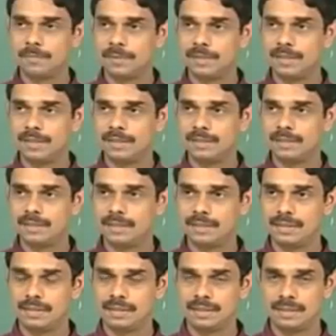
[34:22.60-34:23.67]
properties,
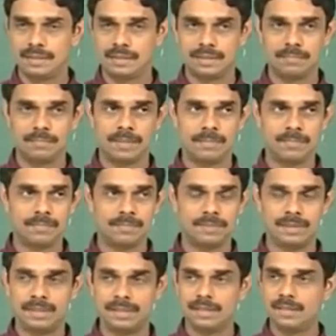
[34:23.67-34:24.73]
and uh, sometimes
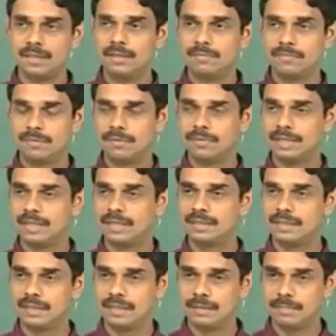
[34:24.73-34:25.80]
the flow that is
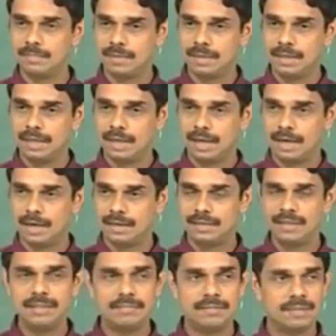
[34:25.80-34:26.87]
set up,
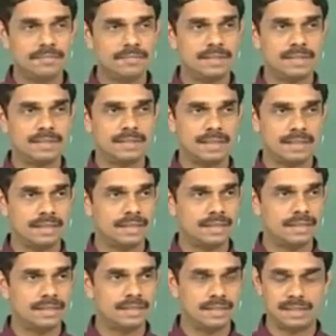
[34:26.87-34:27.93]
and even if there is nothing
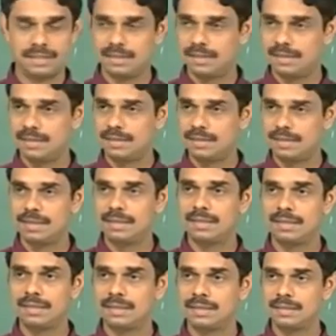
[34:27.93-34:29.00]
inside
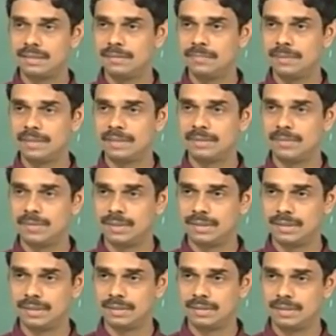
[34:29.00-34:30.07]
there will be
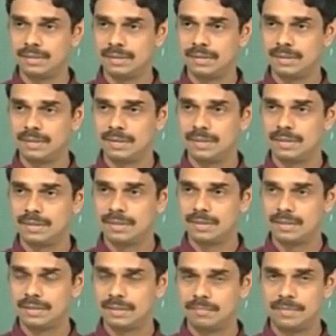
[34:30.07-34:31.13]
attenuation,
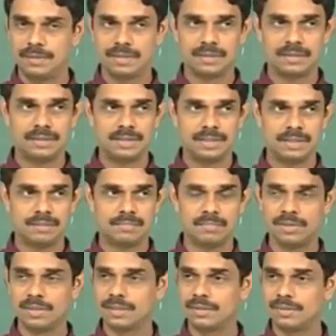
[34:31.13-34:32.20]
because the
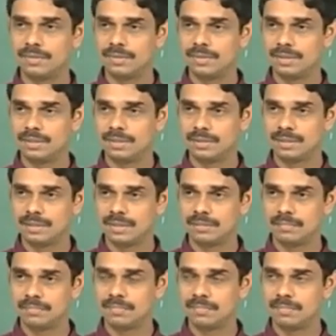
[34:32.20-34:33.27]
molecules uh,
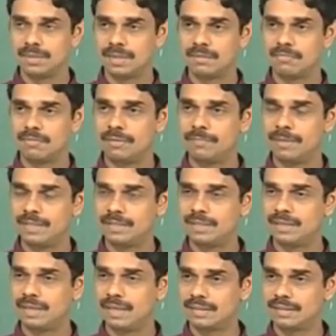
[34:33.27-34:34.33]
have
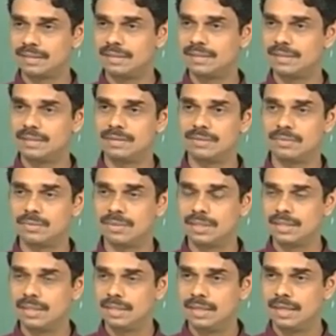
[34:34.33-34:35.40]
vibrational relaxation and so on,
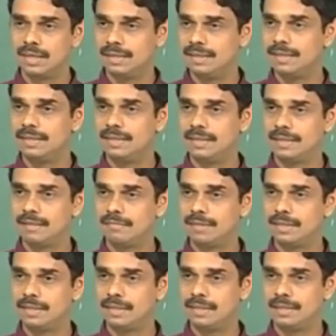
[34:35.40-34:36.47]
and they take
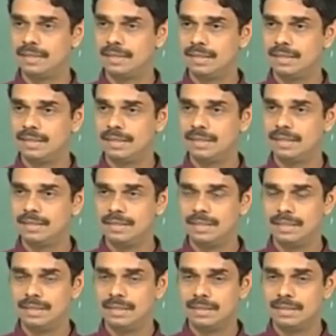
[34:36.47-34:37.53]
away the
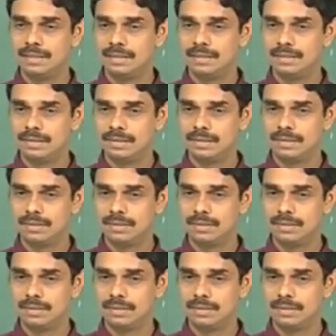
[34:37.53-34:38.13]
energy. So